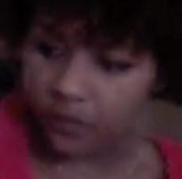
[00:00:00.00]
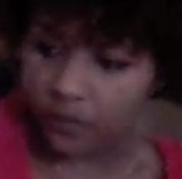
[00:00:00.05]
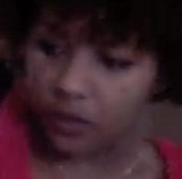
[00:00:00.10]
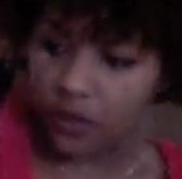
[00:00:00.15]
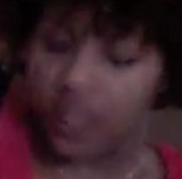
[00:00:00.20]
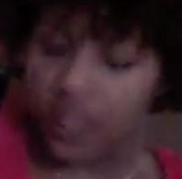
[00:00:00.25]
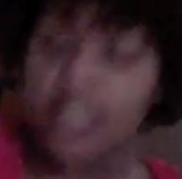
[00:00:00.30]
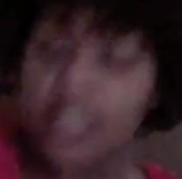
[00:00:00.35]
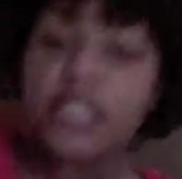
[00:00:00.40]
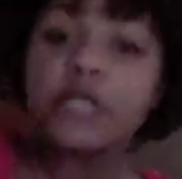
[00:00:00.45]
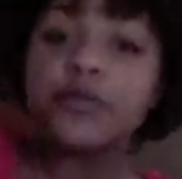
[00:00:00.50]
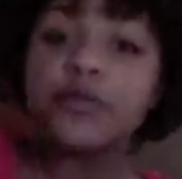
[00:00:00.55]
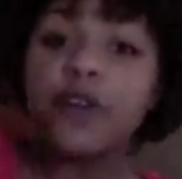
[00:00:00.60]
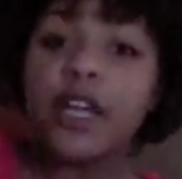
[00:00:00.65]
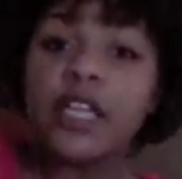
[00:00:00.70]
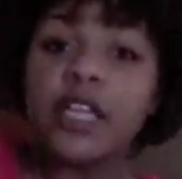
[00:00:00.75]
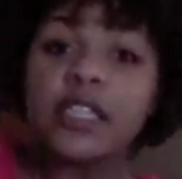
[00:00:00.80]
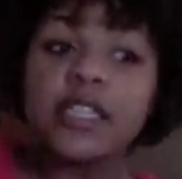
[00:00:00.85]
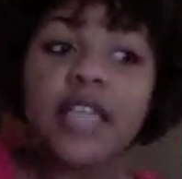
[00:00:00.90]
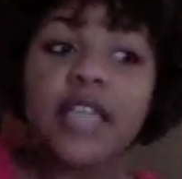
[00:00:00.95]
his
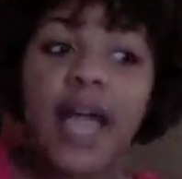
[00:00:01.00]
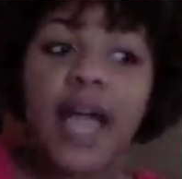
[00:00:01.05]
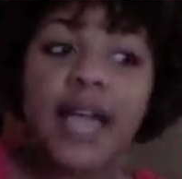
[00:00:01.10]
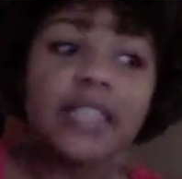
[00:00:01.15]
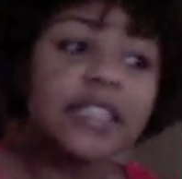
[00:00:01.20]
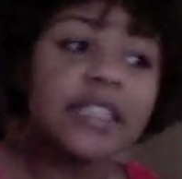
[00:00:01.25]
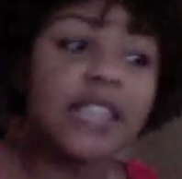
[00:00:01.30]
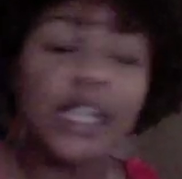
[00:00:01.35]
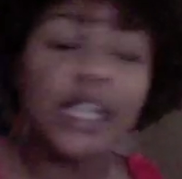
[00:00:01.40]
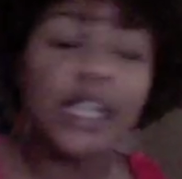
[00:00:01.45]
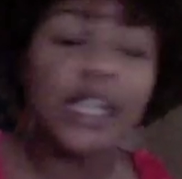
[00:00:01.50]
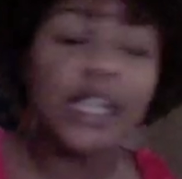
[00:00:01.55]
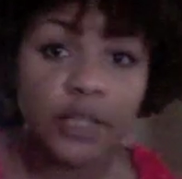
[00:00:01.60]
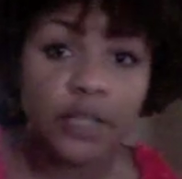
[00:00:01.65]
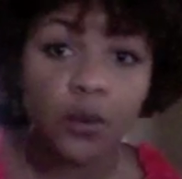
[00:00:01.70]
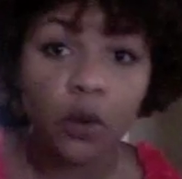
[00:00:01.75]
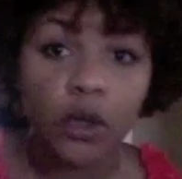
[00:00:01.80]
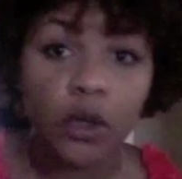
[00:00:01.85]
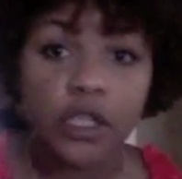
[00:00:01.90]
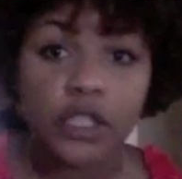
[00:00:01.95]
fucking tax thing that
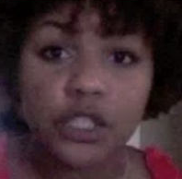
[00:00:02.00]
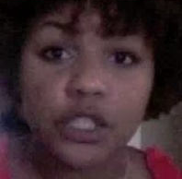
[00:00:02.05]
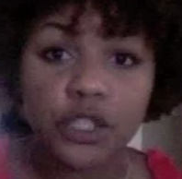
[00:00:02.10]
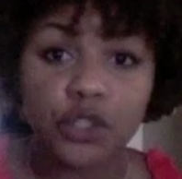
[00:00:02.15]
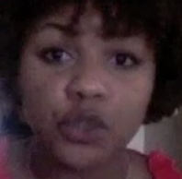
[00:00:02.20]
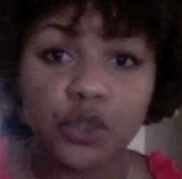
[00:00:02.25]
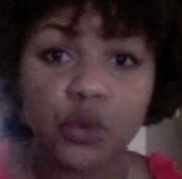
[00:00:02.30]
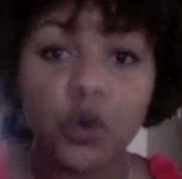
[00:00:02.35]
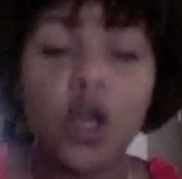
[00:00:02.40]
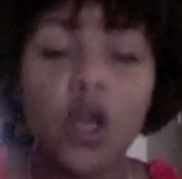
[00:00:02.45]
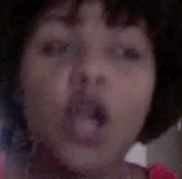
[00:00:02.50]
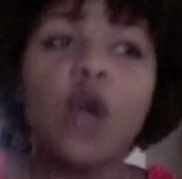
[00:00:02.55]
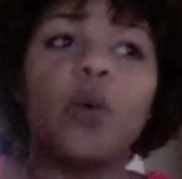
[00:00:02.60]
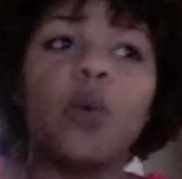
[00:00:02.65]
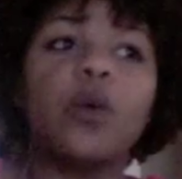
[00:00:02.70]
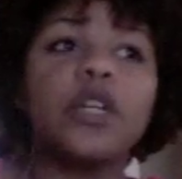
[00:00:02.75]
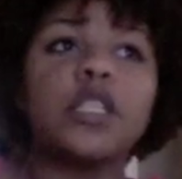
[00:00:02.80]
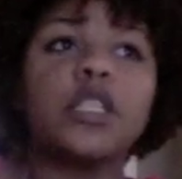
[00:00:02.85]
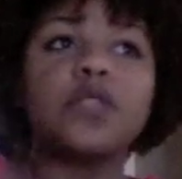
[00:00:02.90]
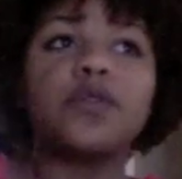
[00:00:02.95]
he wanted to do,
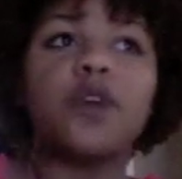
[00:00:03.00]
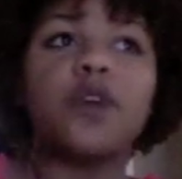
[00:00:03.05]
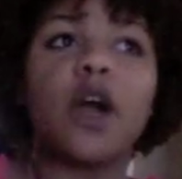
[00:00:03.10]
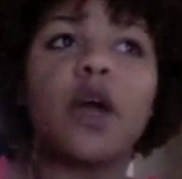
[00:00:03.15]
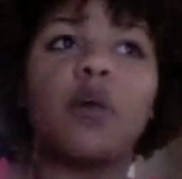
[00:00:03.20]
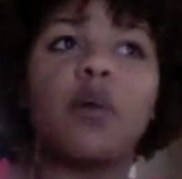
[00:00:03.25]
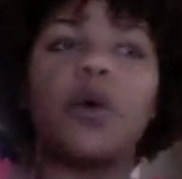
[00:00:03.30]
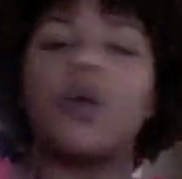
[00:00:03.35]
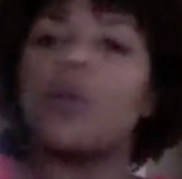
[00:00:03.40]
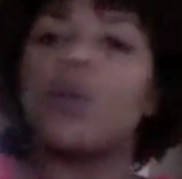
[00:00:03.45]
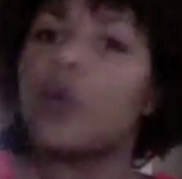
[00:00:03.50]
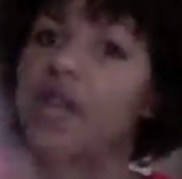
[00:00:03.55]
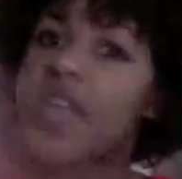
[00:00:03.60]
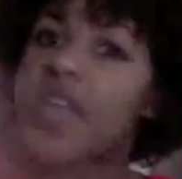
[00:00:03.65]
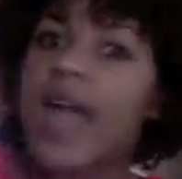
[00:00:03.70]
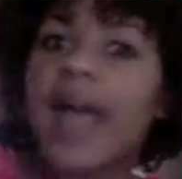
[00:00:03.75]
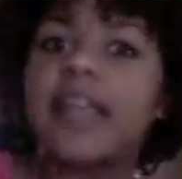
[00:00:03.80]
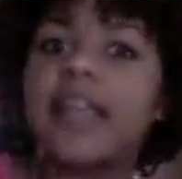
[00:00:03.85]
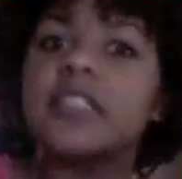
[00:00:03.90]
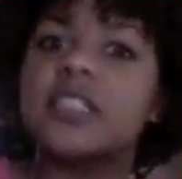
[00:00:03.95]
what
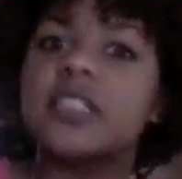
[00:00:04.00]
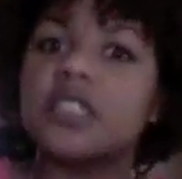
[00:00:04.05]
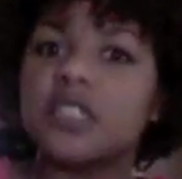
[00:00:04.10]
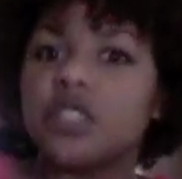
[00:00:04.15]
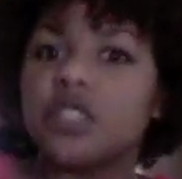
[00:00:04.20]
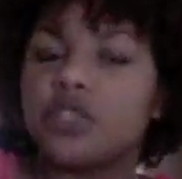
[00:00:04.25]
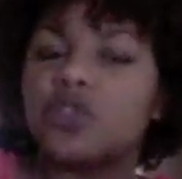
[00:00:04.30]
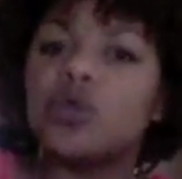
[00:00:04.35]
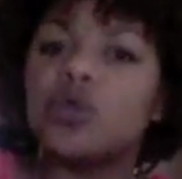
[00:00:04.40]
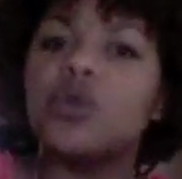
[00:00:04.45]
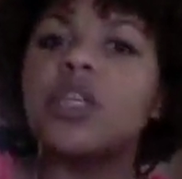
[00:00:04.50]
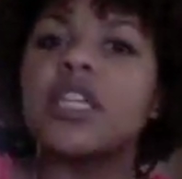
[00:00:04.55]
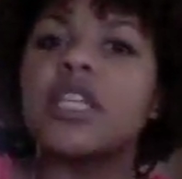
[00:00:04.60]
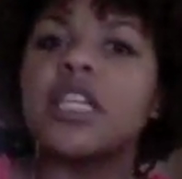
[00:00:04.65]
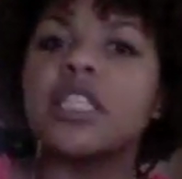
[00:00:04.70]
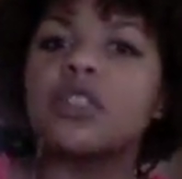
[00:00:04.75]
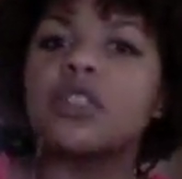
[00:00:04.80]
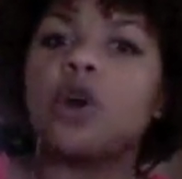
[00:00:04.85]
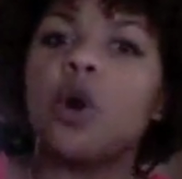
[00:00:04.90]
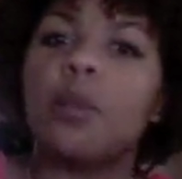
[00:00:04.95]
he had to do to
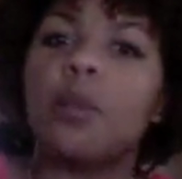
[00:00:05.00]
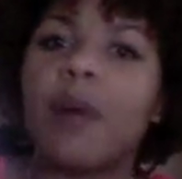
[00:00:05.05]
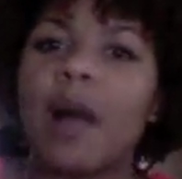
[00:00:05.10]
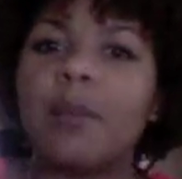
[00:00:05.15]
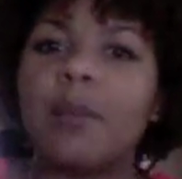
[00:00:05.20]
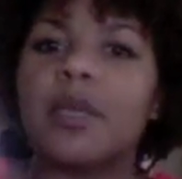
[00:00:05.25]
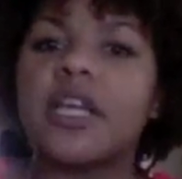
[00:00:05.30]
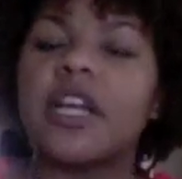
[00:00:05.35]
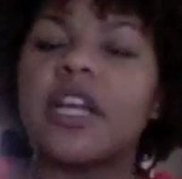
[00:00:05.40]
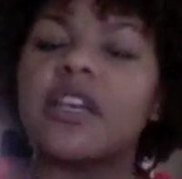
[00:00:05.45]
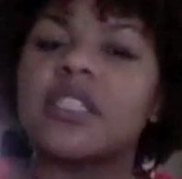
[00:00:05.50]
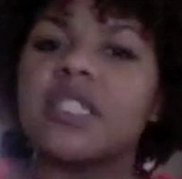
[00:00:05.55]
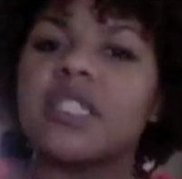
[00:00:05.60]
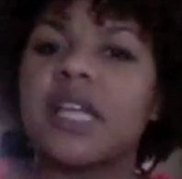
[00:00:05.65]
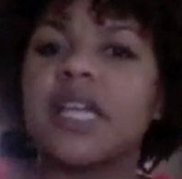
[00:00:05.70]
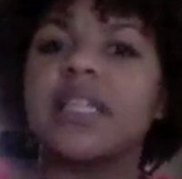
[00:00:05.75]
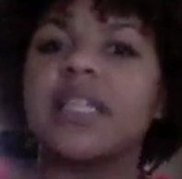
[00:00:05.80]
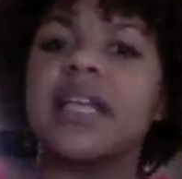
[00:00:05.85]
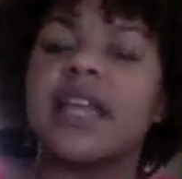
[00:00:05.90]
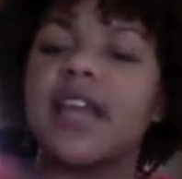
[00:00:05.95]
get the Obamacare,
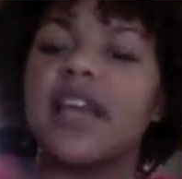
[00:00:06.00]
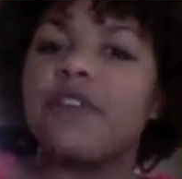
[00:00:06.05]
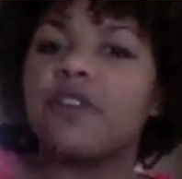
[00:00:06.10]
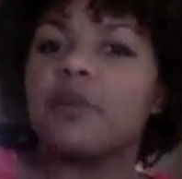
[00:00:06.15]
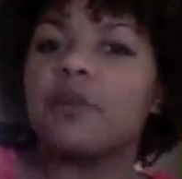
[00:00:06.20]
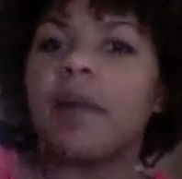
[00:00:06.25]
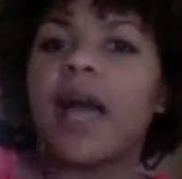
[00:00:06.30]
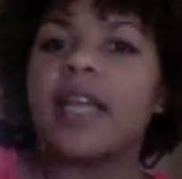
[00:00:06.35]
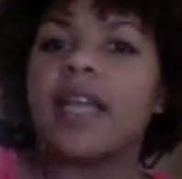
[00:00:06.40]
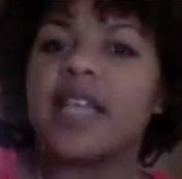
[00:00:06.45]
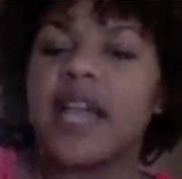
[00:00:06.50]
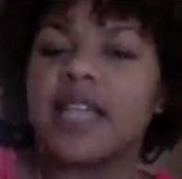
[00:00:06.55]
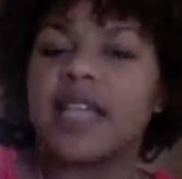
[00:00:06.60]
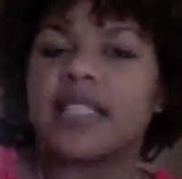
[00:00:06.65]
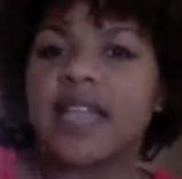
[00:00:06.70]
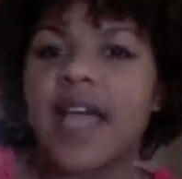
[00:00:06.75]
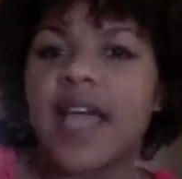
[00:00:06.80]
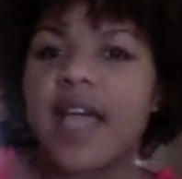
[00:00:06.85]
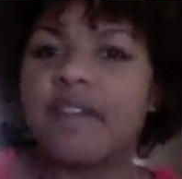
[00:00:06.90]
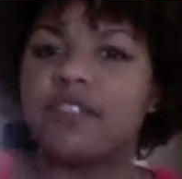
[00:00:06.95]
saying that everybody
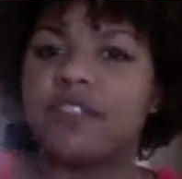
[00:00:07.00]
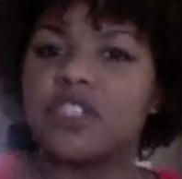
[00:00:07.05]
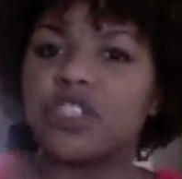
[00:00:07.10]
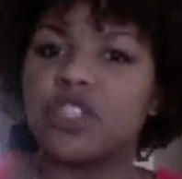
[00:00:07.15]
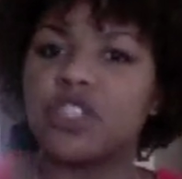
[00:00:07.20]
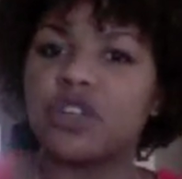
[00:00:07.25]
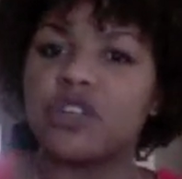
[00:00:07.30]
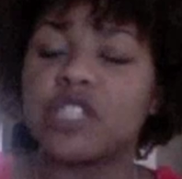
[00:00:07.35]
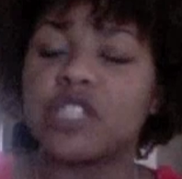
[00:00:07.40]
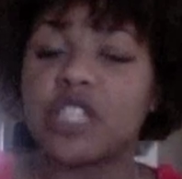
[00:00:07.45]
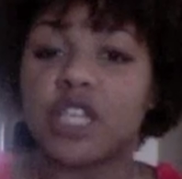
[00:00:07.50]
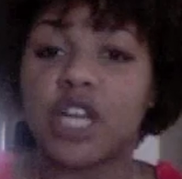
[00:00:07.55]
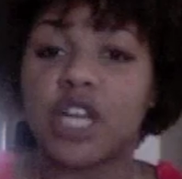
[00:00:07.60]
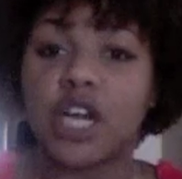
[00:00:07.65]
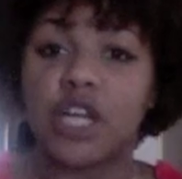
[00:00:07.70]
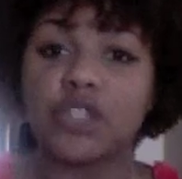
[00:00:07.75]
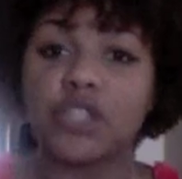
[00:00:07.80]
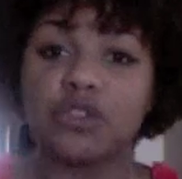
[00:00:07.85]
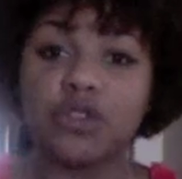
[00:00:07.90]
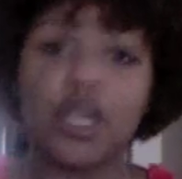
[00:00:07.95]
has to have insurance in the
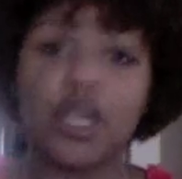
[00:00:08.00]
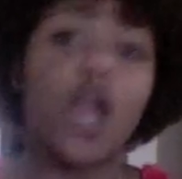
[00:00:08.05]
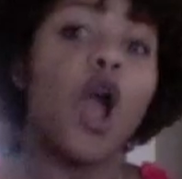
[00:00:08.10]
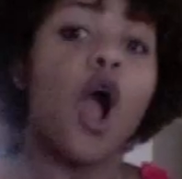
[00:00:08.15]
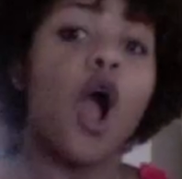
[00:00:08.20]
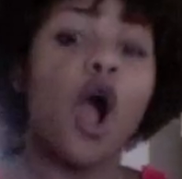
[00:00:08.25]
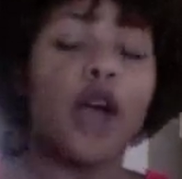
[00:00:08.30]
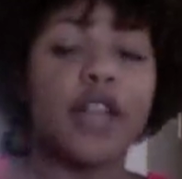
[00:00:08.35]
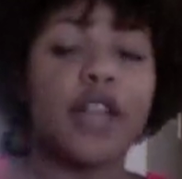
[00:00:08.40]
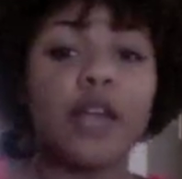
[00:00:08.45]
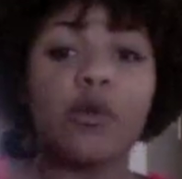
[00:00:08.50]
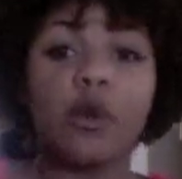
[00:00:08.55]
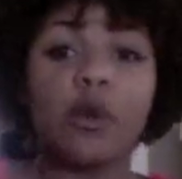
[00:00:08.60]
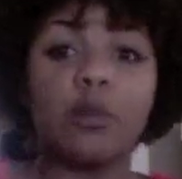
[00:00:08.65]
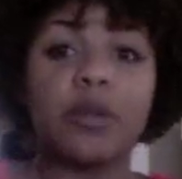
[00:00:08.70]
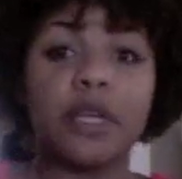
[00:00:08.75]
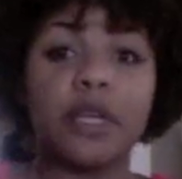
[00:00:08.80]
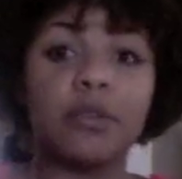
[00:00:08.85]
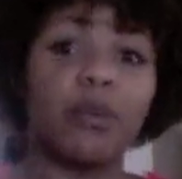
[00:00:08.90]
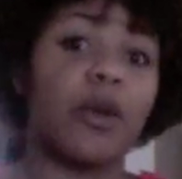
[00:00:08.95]
country or they
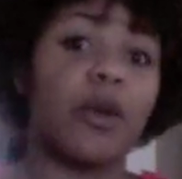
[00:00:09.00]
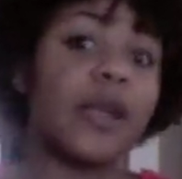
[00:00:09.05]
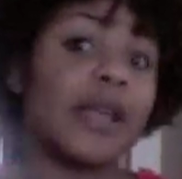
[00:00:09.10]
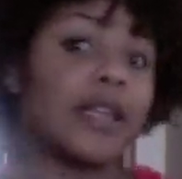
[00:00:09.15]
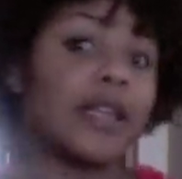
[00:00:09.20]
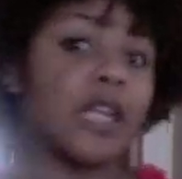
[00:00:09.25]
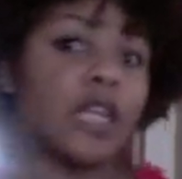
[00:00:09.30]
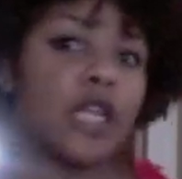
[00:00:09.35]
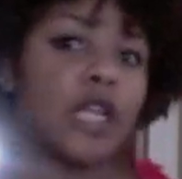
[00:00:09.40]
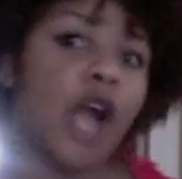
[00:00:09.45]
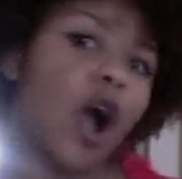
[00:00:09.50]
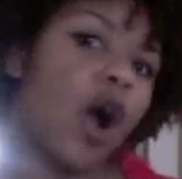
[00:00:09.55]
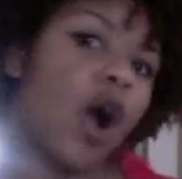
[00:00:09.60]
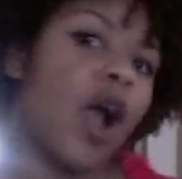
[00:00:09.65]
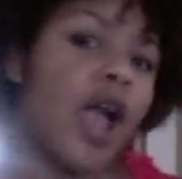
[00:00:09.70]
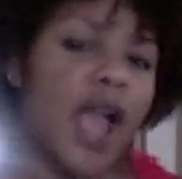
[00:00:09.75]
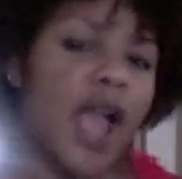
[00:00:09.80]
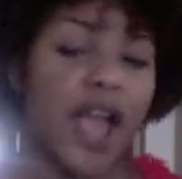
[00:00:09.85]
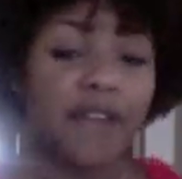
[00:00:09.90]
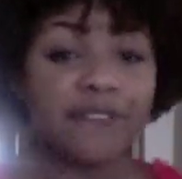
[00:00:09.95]
would be breaking the law.